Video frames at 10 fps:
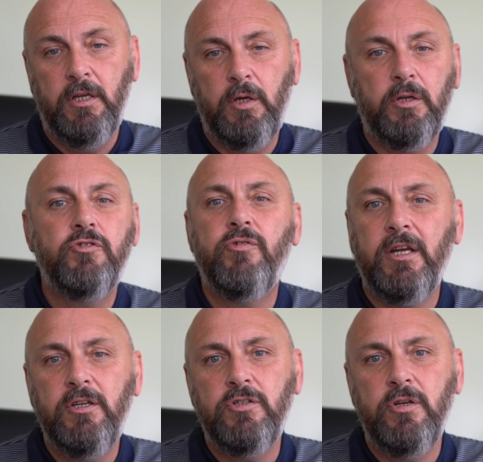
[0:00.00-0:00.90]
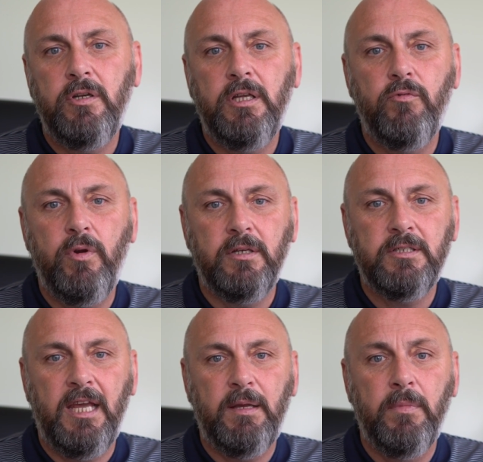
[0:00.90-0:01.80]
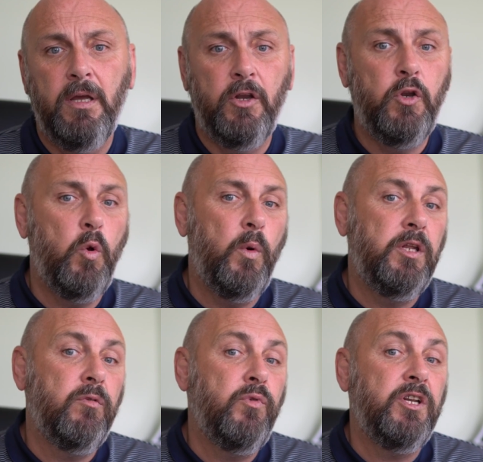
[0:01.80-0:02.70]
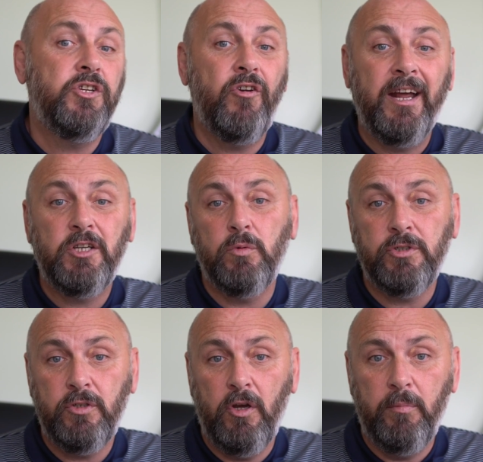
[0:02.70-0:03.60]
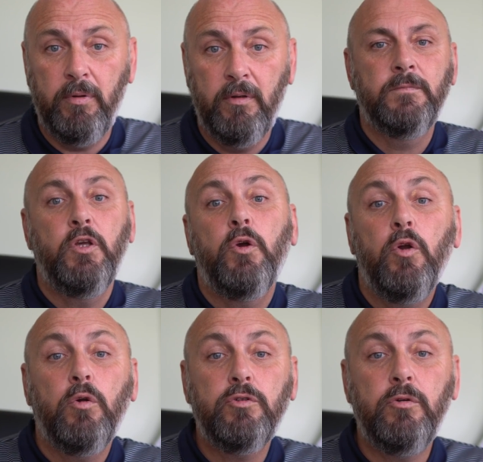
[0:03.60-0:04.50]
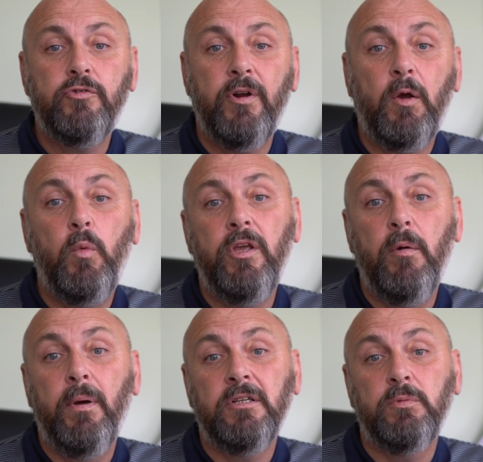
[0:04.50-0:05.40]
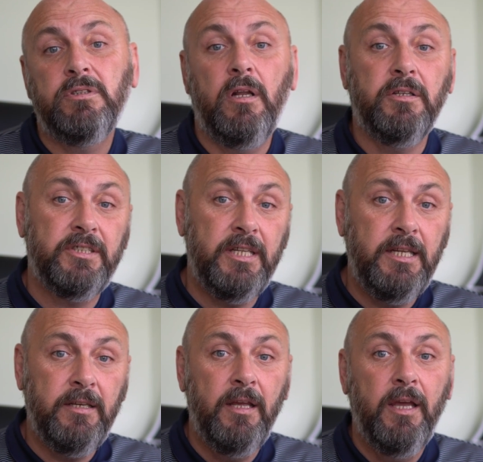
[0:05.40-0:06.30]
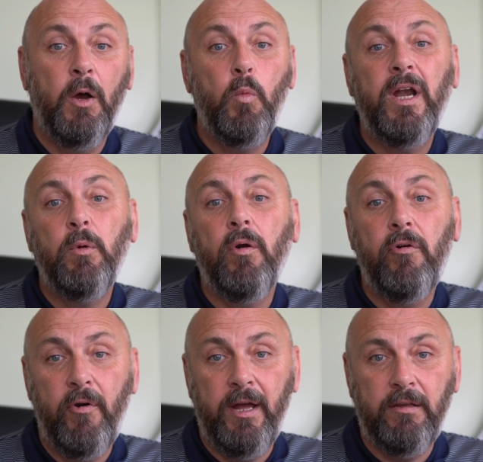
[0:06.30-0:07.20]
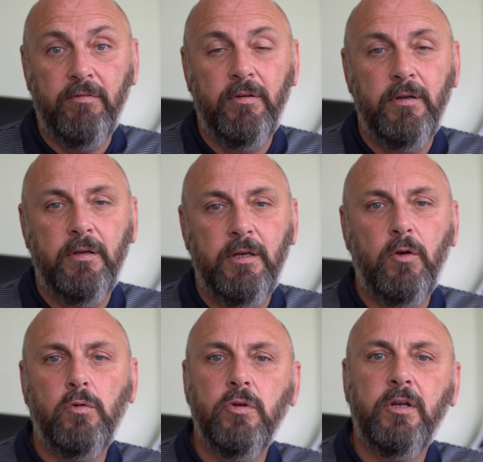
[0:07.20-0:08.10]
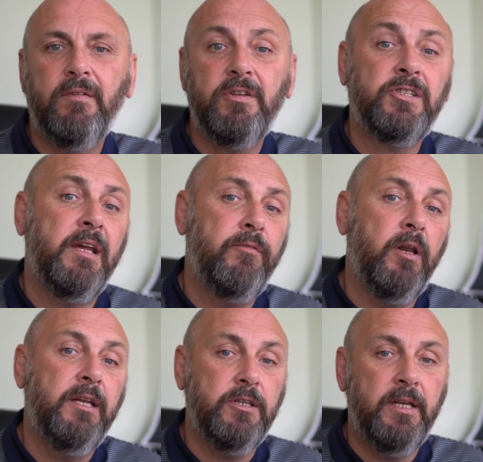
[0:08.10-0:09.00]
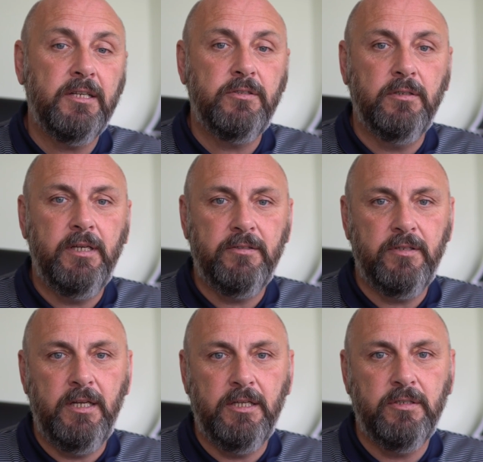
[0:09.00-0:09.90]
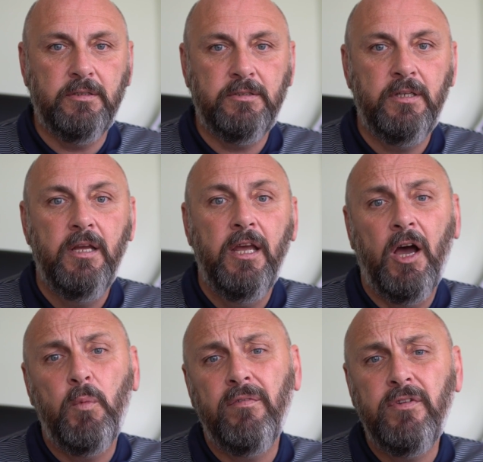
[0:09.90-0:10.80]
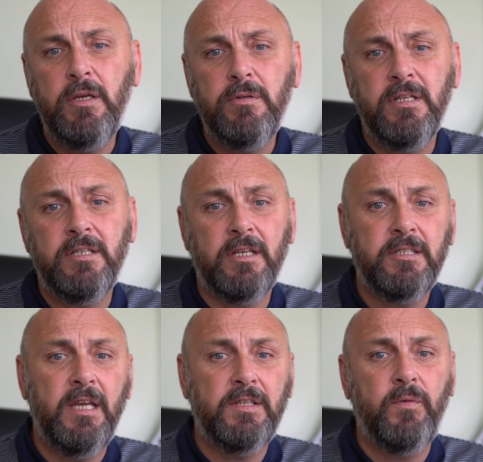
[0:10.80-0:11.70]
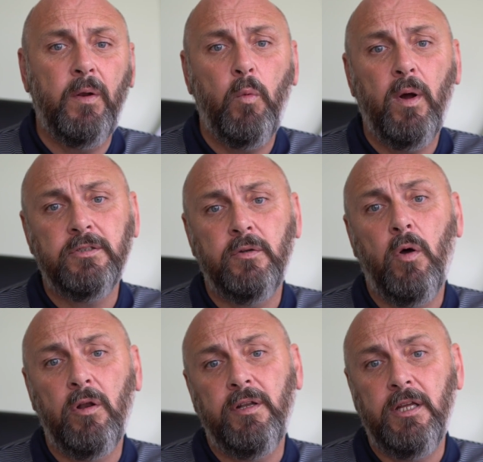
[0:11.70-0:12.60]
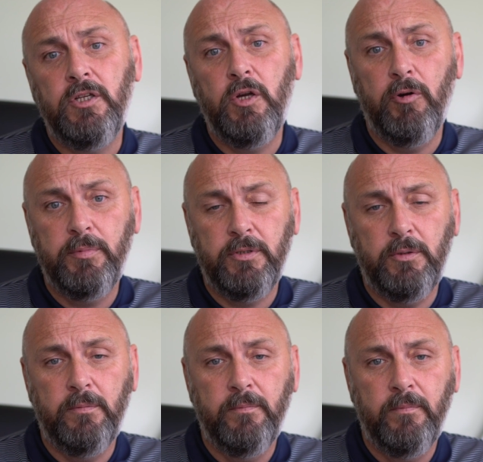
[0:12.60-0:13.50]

You can track your journey in real time and know when you've reached your actual stop. You can also track where your bus was last seen and when it will arrive. It also covers several international destinations, and we've used this successfully whilst on holiday in Europe too.